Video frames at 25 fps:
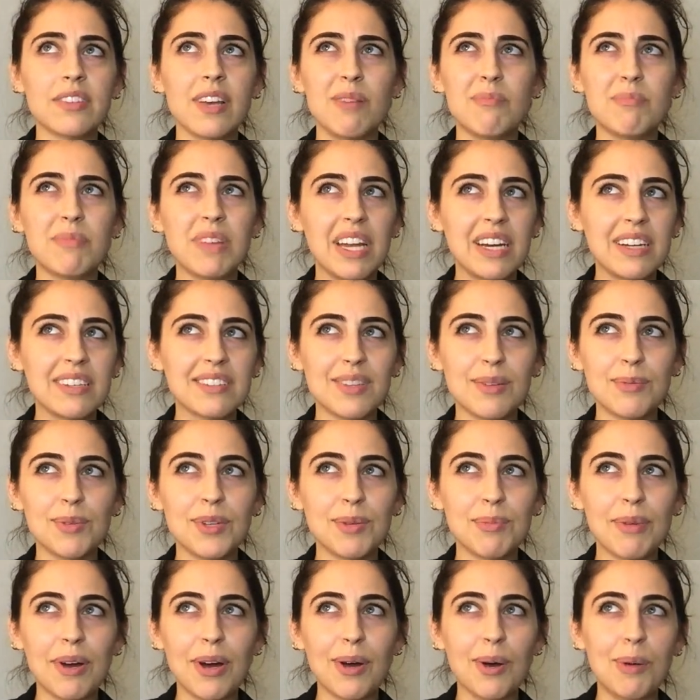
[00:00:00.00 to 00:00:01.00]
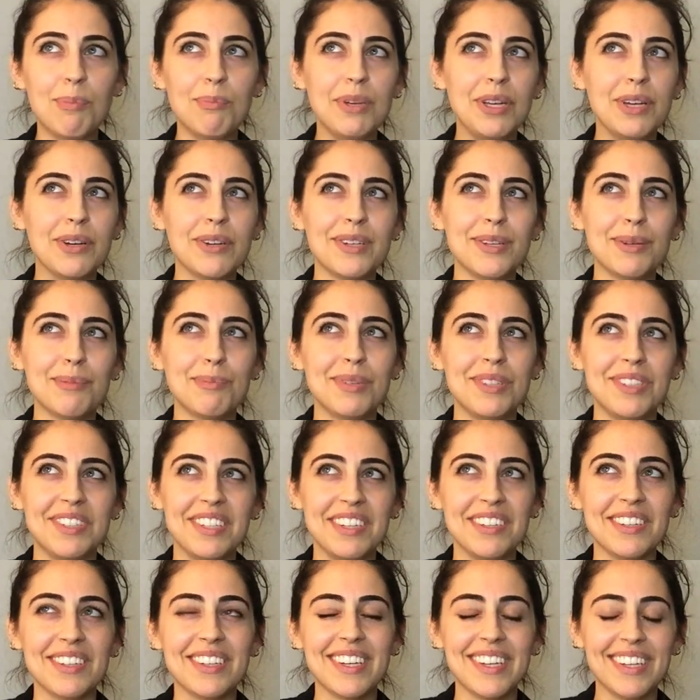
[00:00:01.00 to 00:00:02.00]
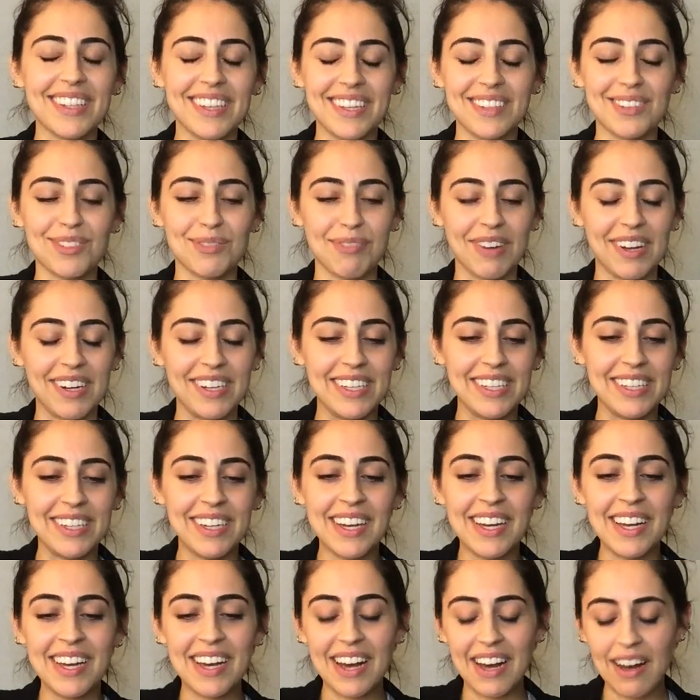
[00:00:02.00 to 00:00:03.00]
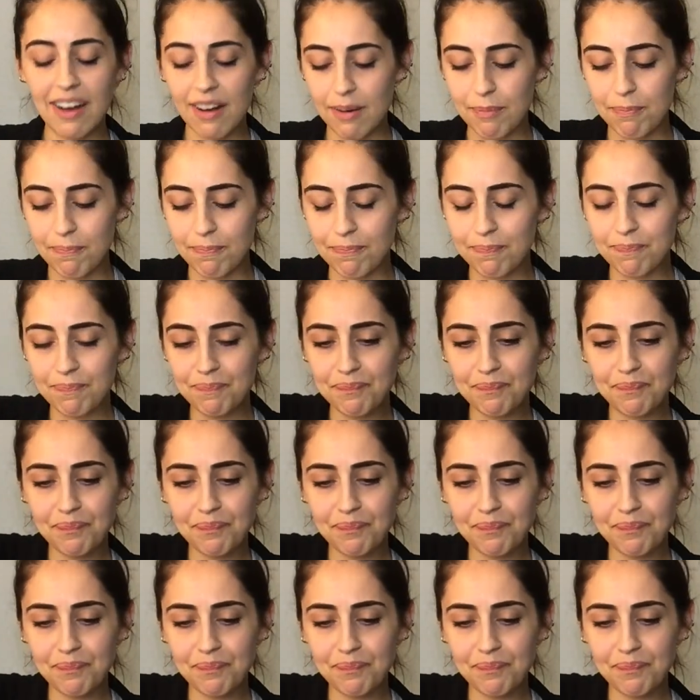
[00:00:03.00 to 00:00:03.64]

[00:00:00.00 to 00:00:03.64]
I'm getting something about Amelia Bedelia. That's funny. Um,